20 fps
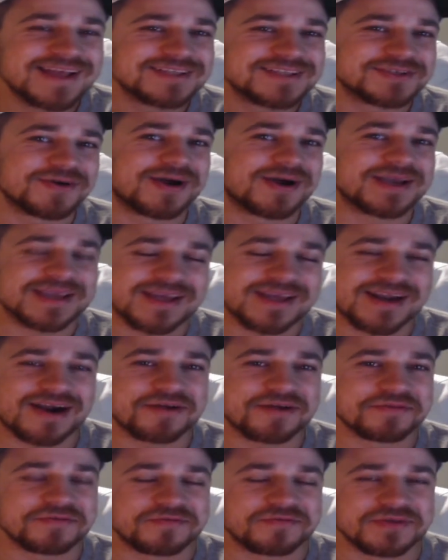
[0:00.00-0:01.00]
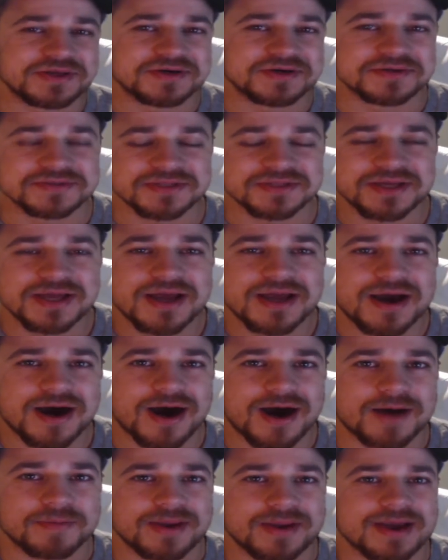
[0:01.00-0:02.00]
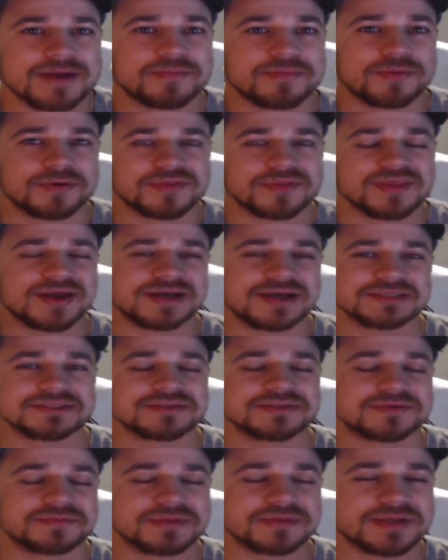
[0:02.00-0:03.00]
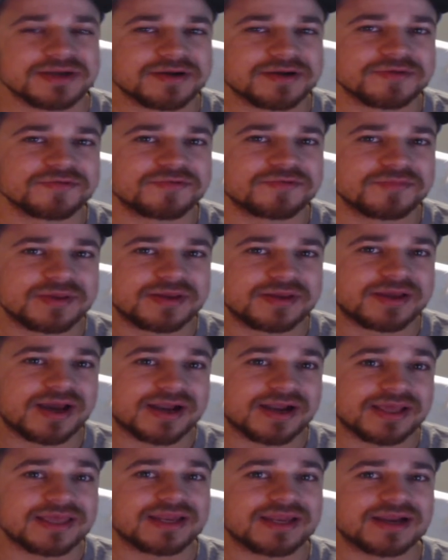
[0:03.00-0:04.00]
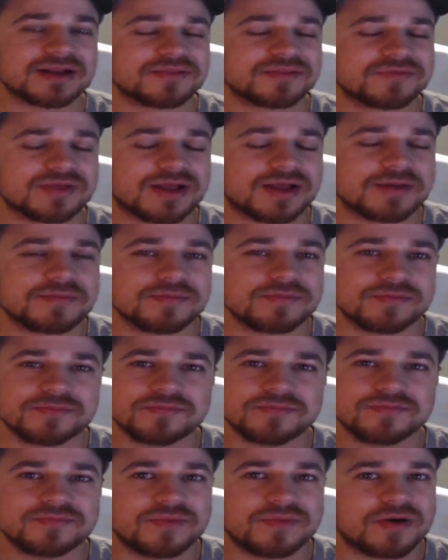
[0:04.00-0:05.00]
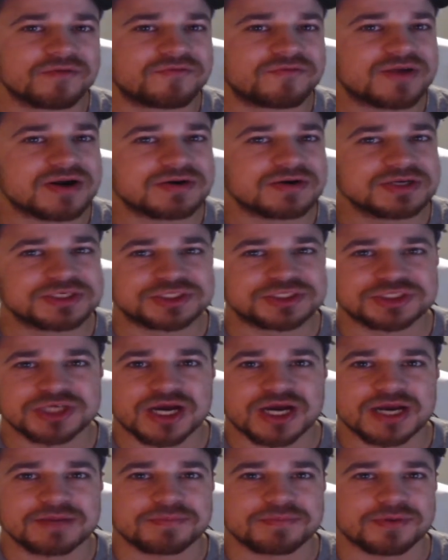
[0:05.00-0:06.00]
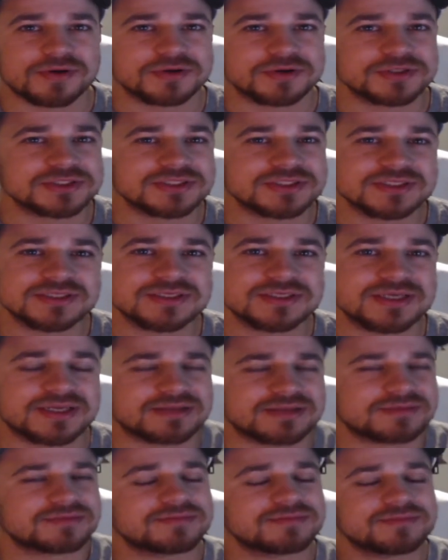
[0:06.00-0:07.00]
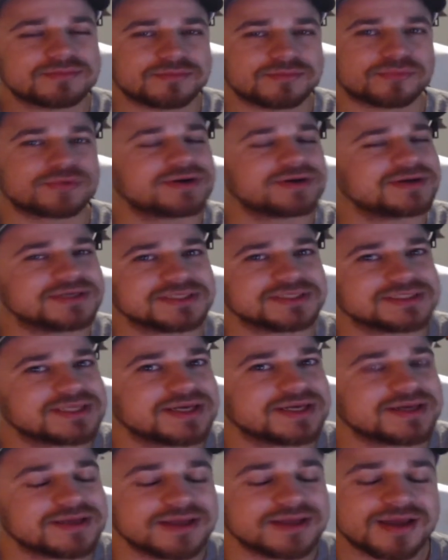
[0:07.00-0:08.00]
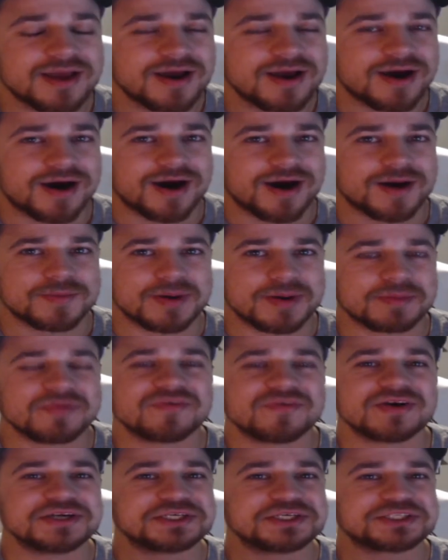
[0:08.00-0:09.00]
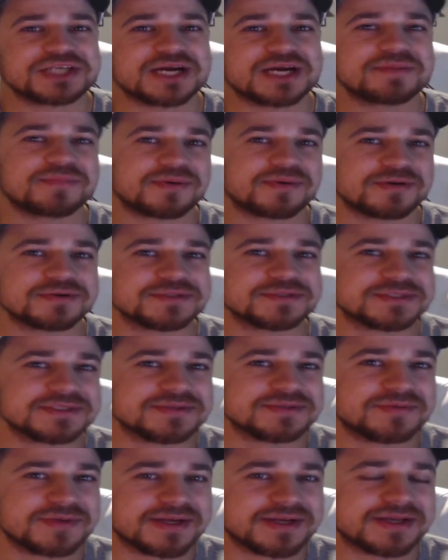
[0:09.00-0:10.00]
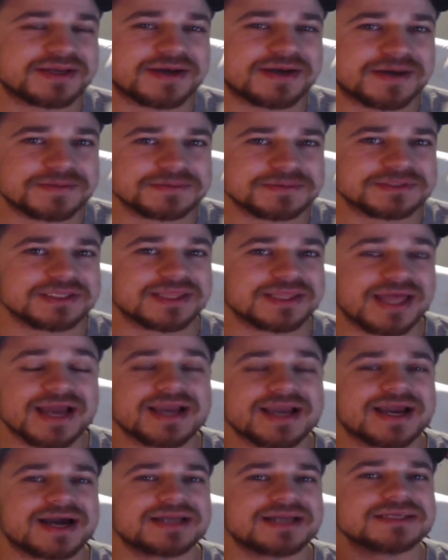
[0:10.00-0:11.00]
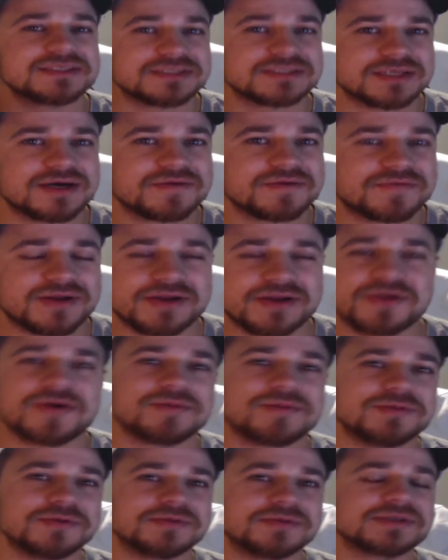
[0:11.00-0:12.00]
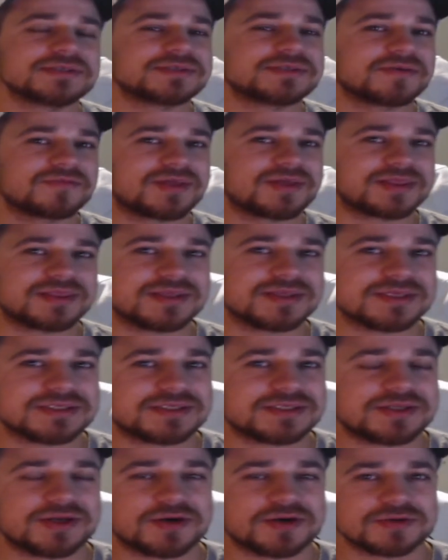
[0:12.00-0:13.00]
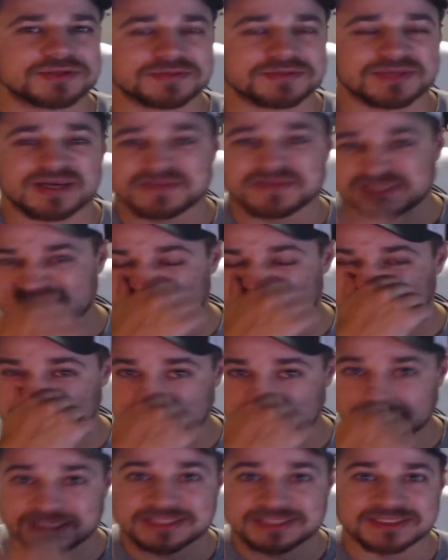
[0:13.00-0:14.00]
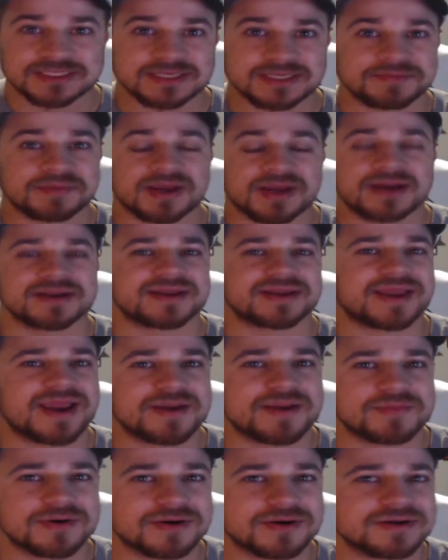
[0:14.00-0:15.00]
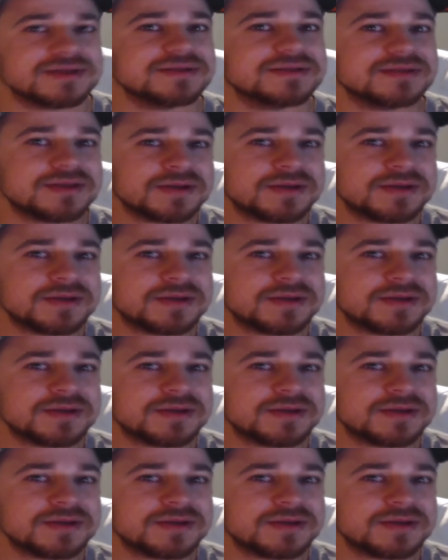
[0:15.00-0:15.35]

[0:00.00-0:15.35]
so I could get out on the field. Um, kind of broke the ice a little bit of me kind of getting on the field. I'm a very shy person, and weird to say, um, I'm a very shy person when it comes to that kind of stuff, and I know I'm doing stuff like this. You know, sometimes it takes a lot to get behind a camera, and